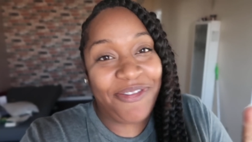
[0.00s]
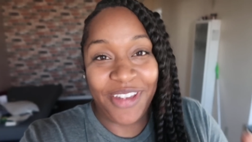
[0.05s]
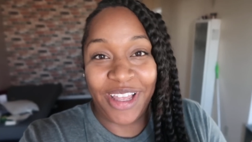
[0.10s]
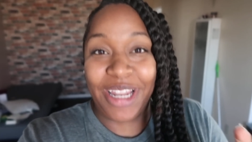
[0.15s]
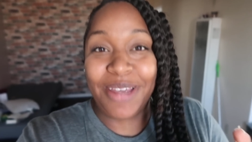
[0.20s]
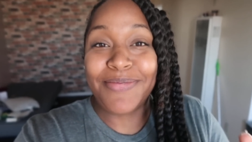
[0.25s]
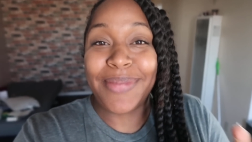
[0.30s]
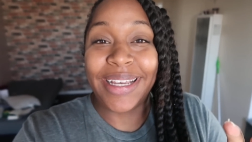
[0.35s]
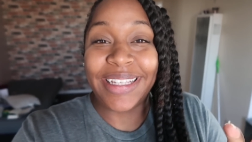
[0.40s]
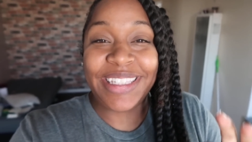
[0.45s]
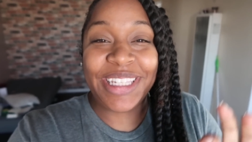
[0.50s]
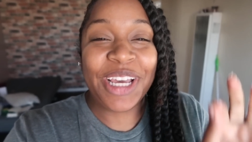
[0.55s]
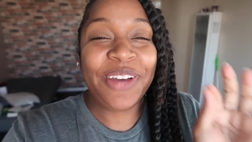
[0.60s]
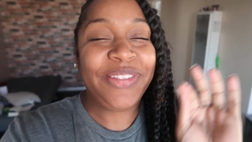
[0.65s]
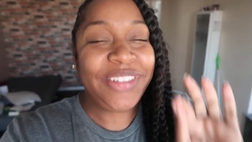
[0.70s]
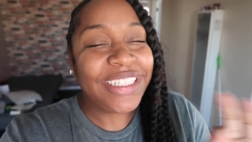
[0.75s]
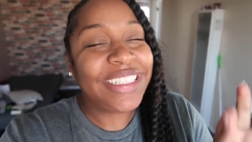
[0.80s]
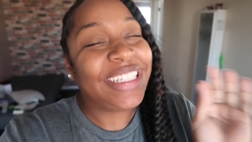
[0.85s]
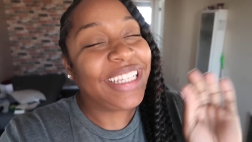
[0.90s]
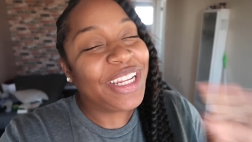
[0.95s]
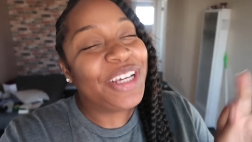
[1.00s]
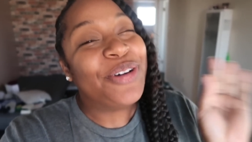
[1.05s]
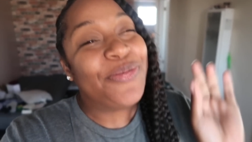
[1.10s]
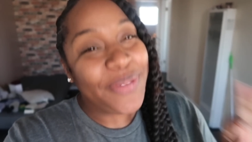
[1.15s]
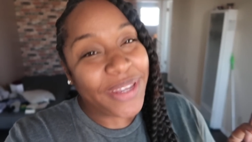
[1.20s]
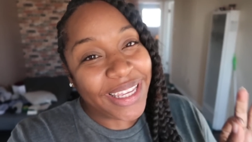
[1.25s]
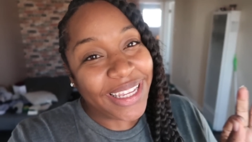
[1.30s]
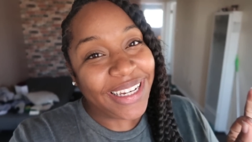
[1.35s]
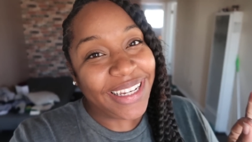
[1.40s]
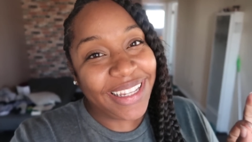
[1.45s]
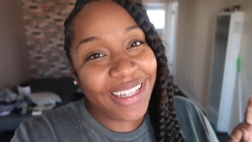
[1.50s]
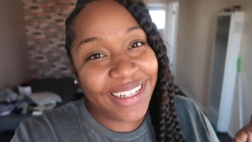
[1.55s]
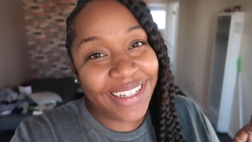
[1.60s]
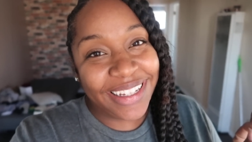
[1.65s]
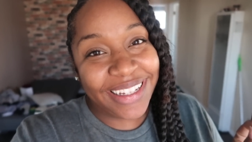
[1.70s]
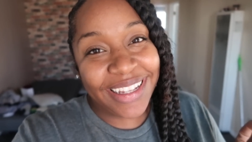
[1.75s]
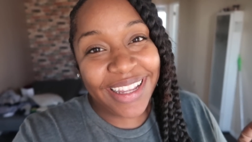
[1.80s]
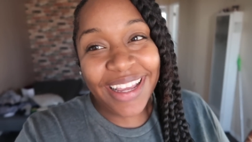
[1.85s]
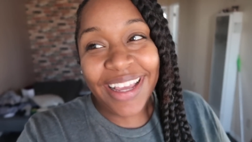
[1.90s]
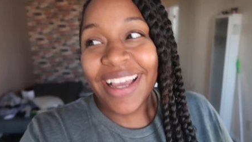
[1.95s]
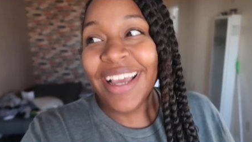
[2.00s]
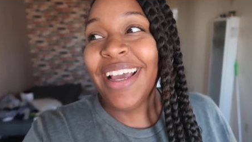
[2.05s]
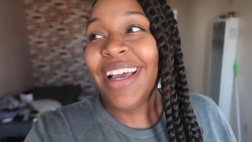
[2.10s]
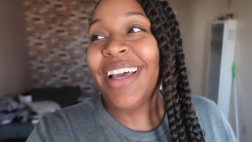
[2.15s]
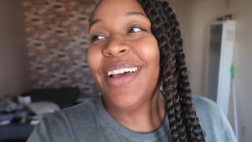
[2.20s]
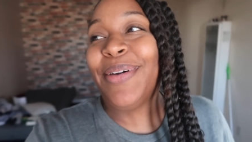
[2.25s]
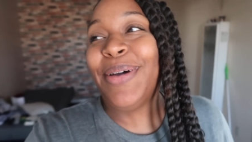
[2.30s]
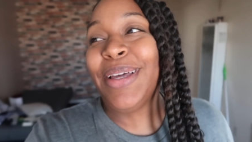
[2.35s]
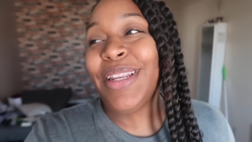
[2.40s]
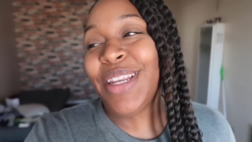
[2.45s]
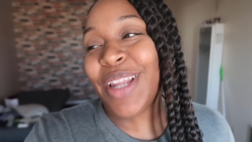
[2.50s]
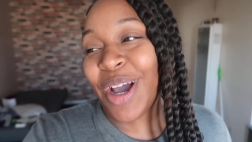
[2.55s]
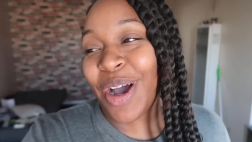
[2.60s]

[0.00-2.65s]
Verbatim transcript: of feeling myself just a little bit. but